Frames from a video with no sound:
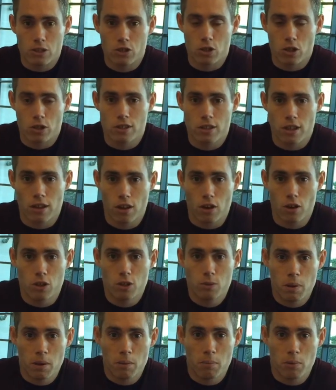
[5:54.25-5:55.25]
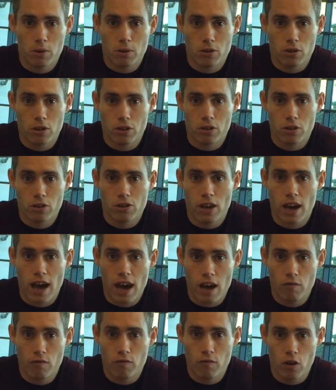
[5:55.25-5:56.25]
just allows people to
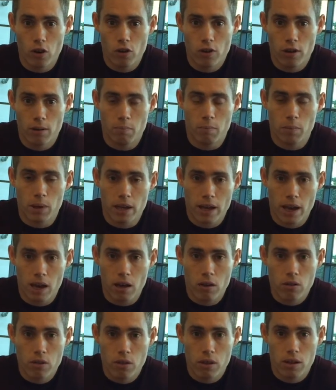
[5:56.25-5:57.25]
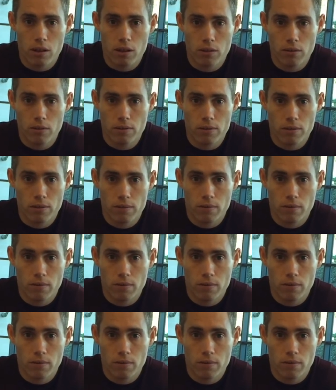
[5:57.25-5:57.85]
have fun and be healthy, and